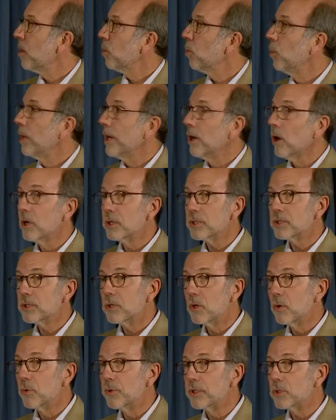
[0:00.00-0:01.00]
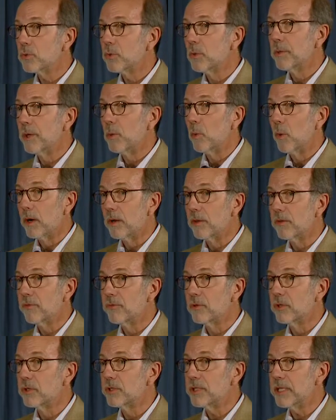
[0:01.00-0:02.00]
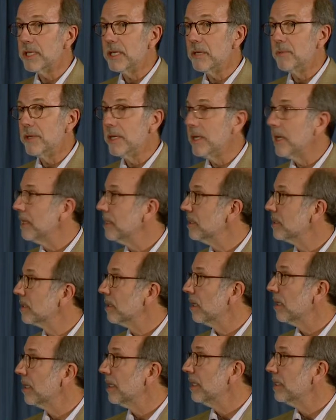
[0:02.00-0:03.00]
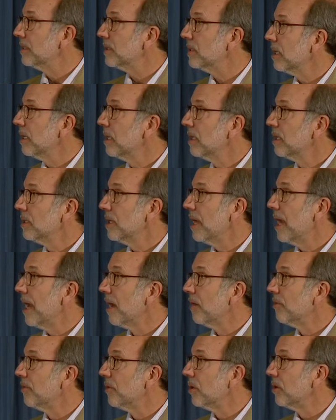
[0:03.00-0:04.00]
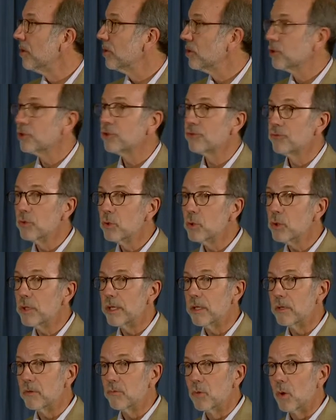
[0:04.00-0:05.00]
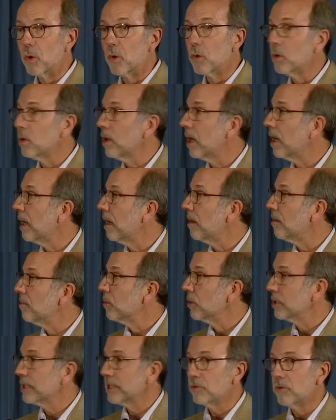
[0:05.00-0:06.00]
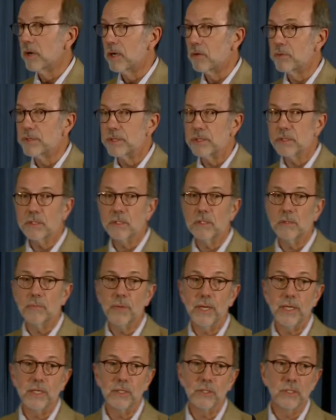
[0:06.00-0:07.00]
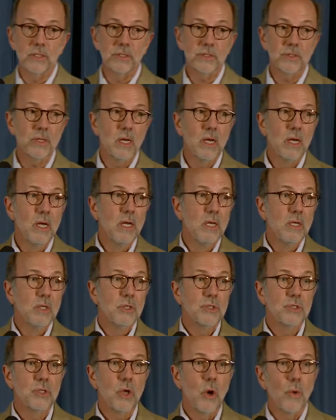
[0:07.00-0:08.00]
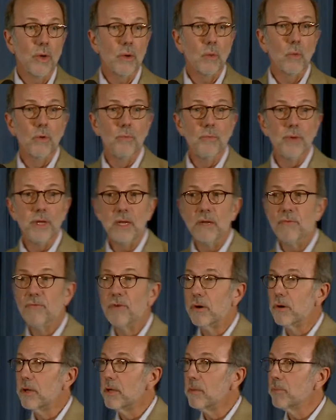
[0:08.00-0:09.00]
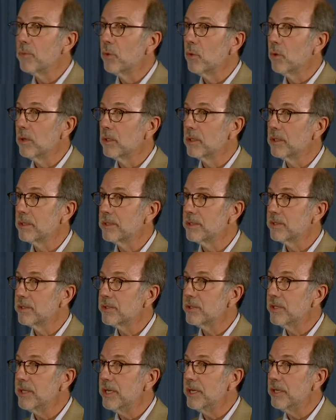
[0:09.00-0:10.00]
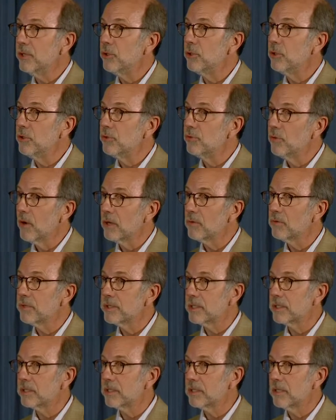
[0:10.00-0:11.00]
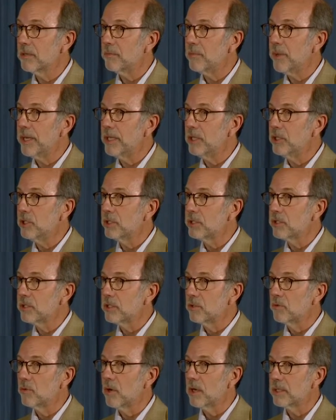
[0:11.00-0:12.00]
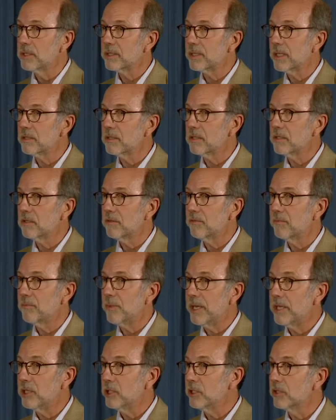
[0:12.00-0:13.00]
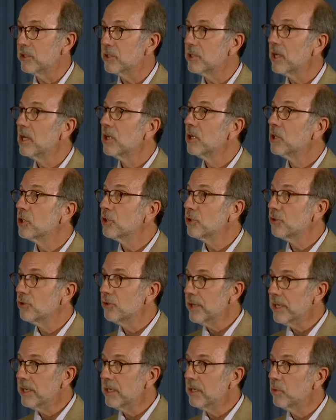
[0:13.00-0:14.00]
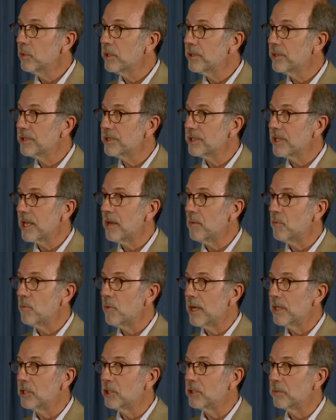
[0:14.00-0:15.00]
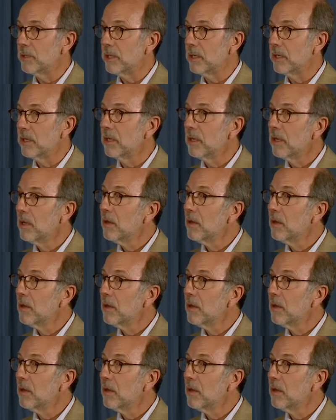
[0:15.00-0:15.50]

We also, this will be one of the first EBA studies to ever truly enroll multi-drug resistant patients. So it will be very important to see, do drug-resistant patients and drug-sensitive patients treated with the same regimen